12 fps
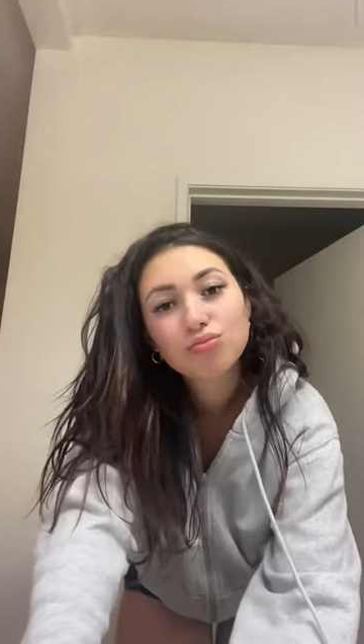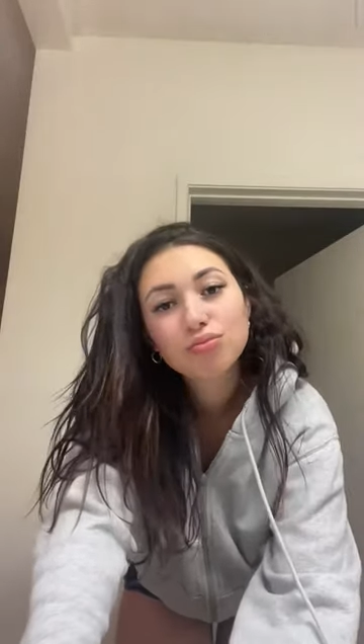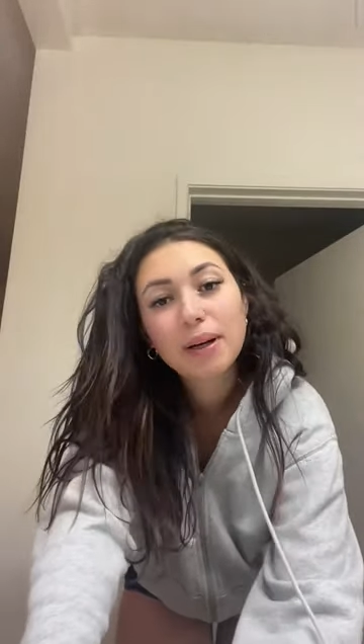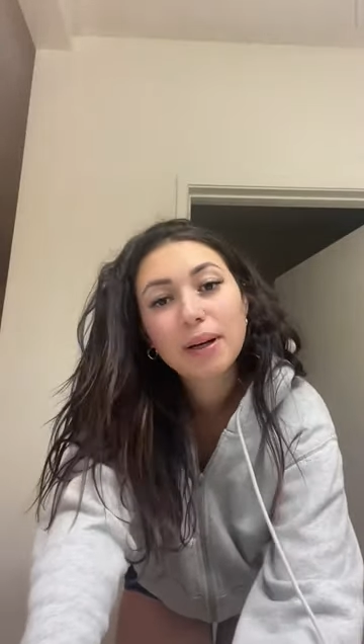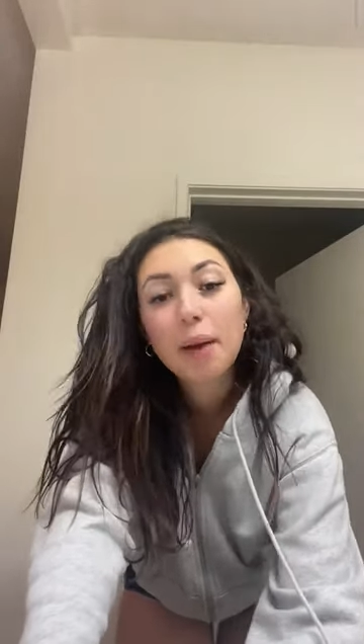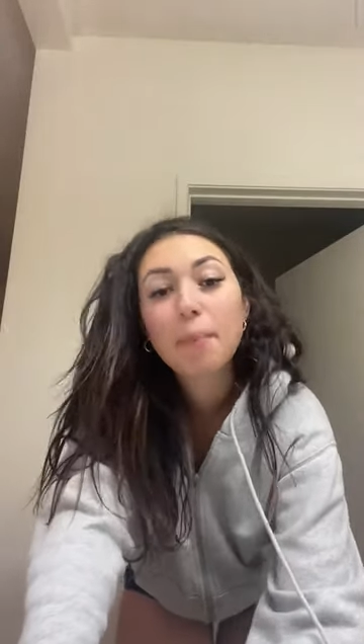
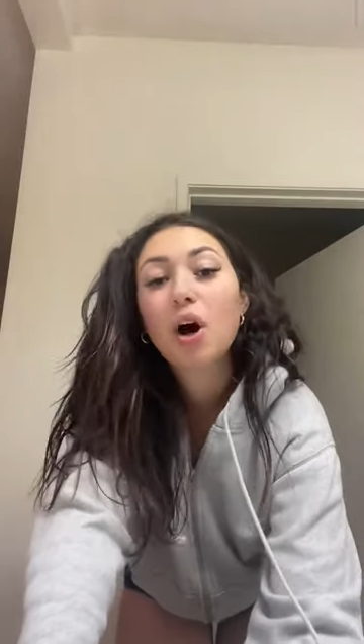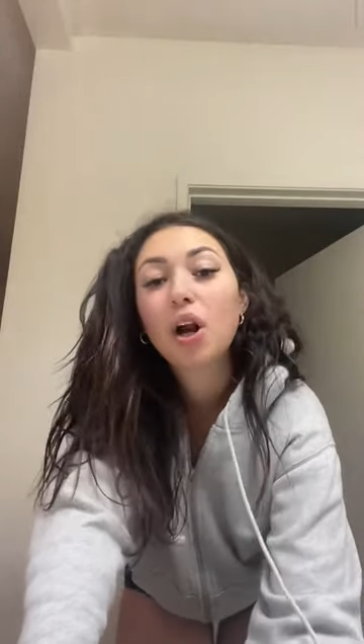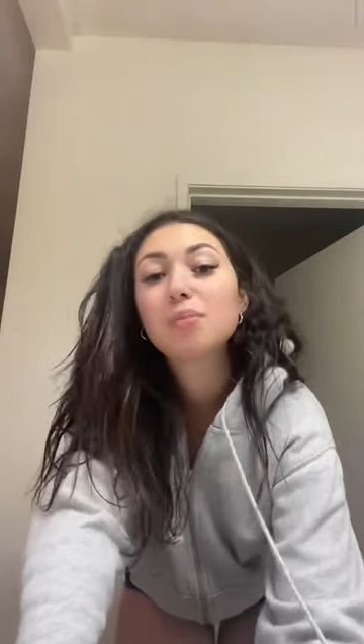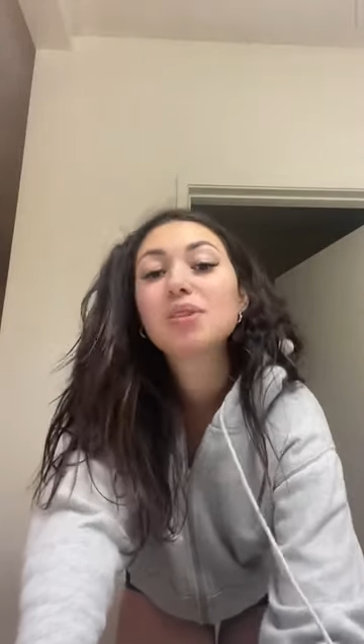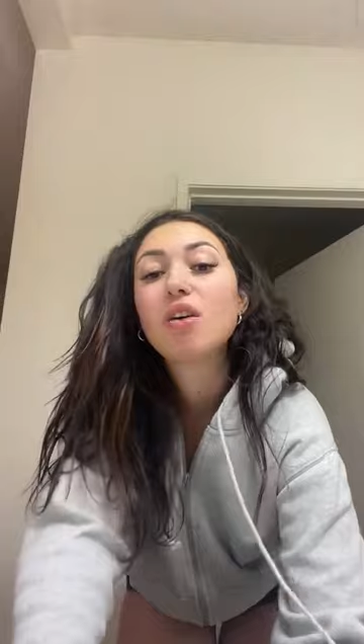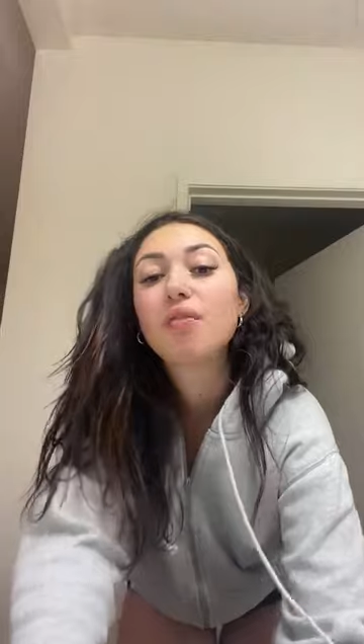My dad bought
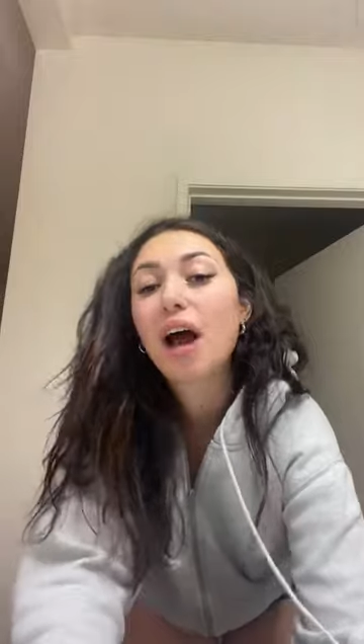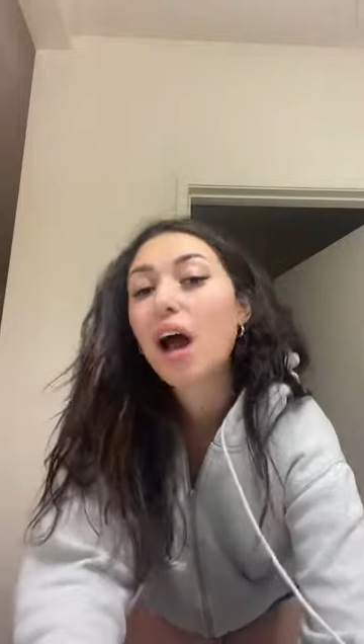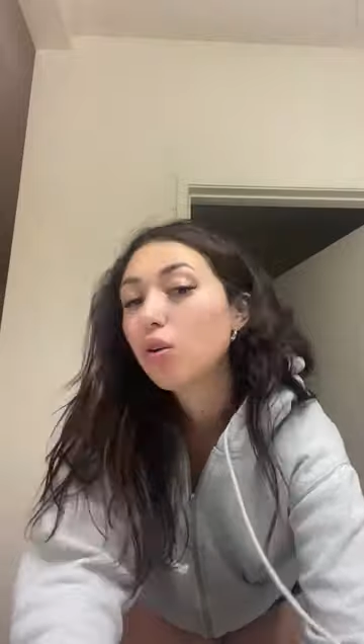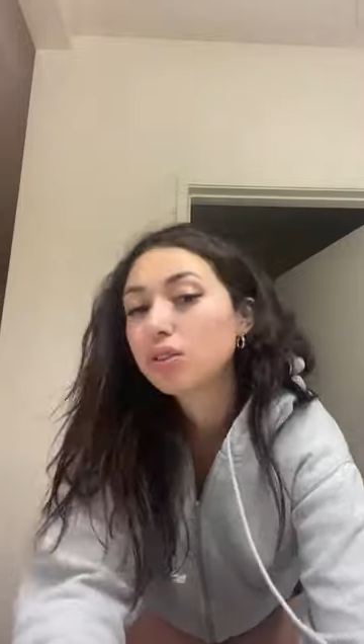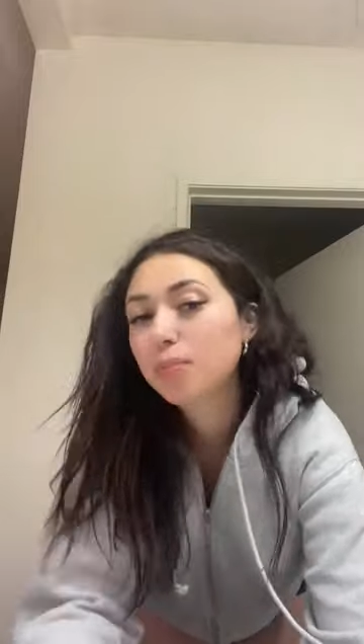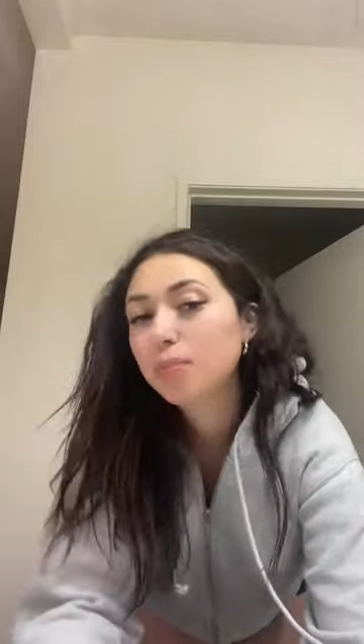himself a
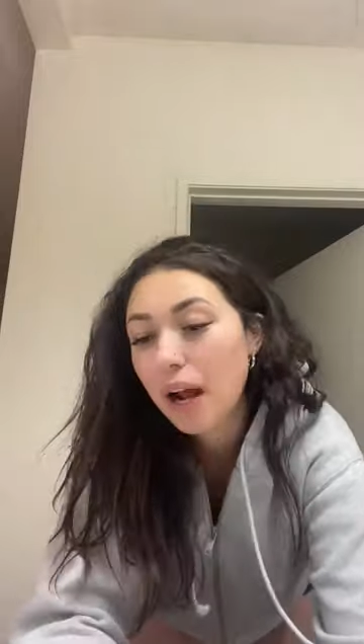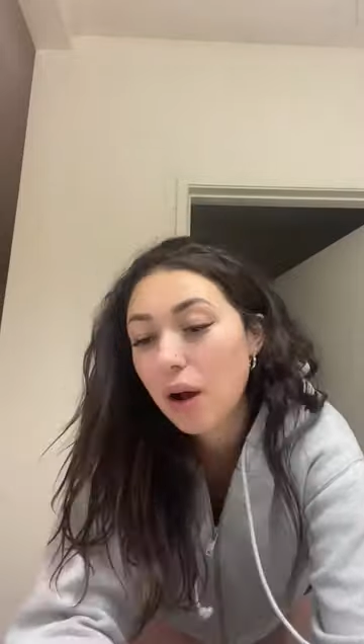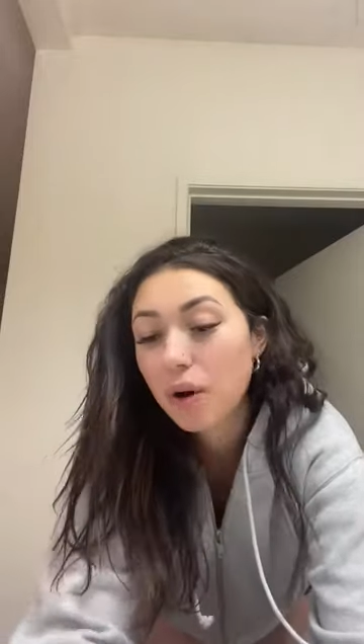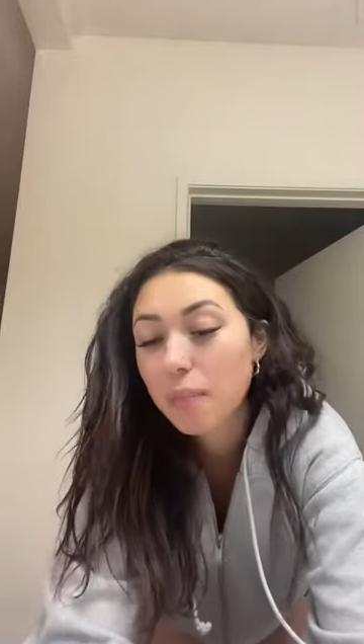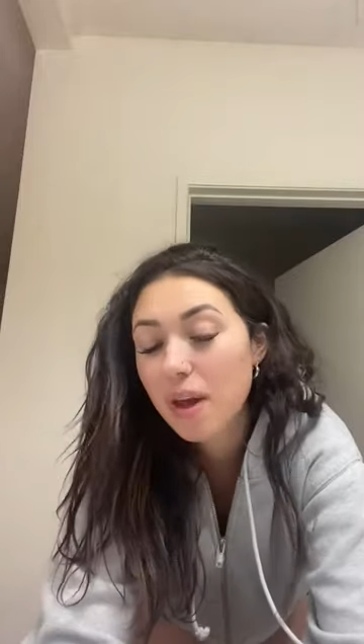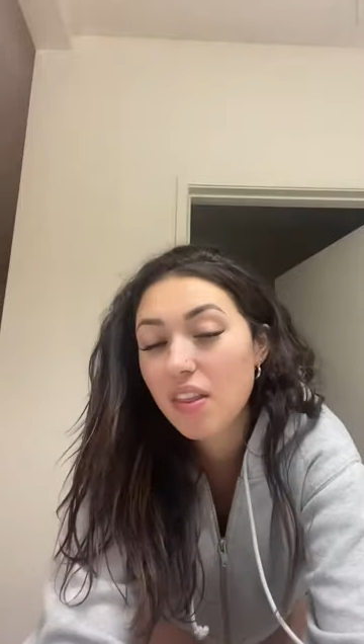house, but I
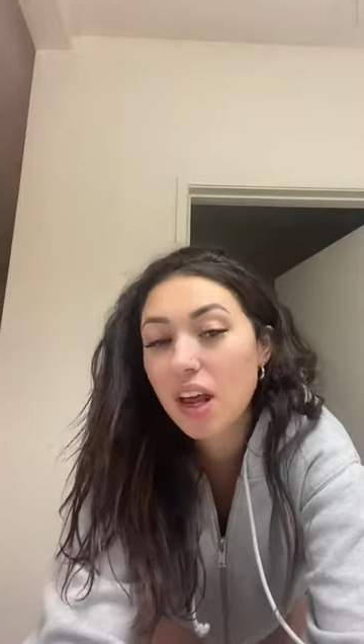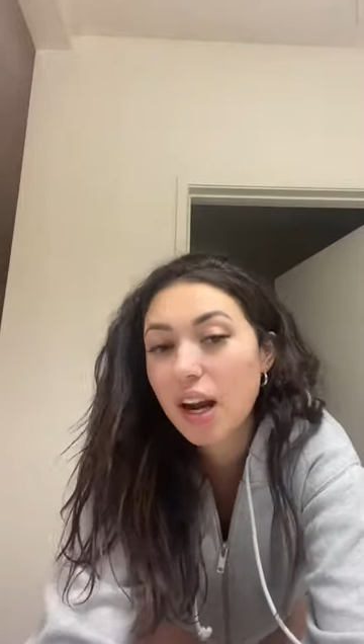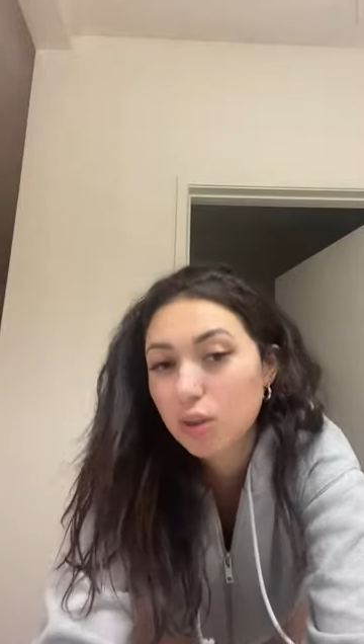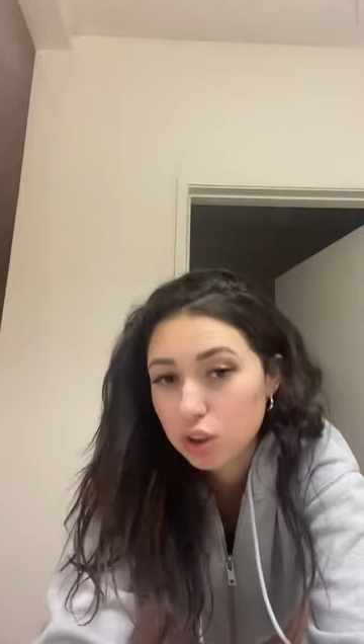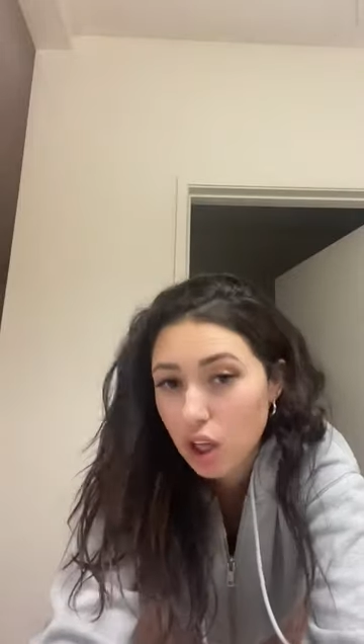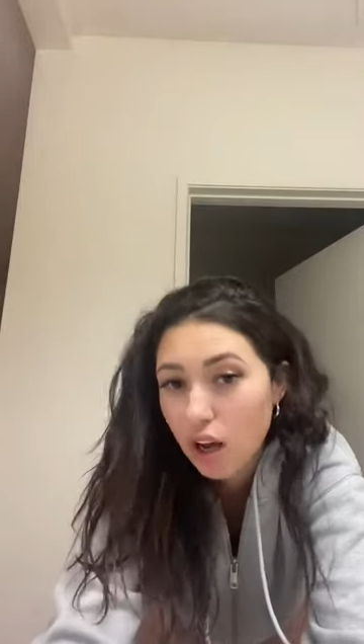want to pay that
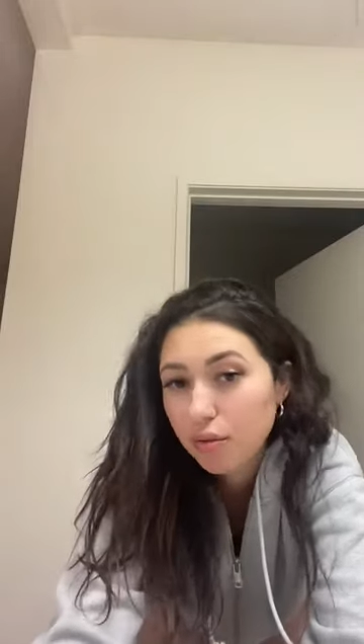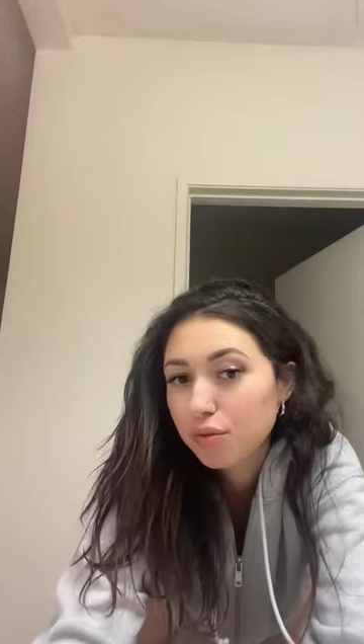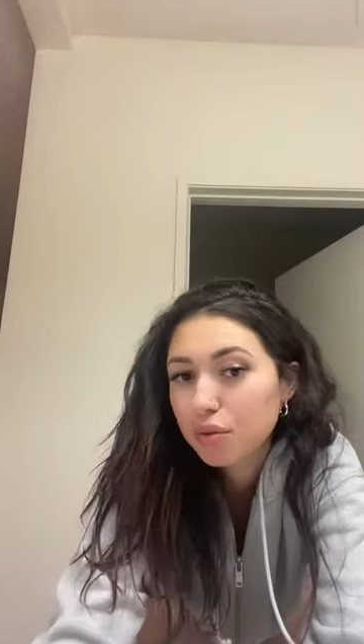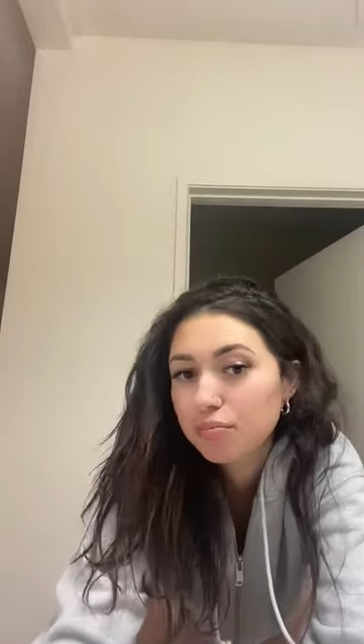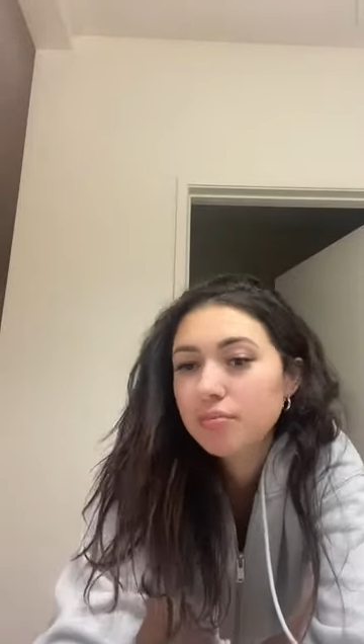house off.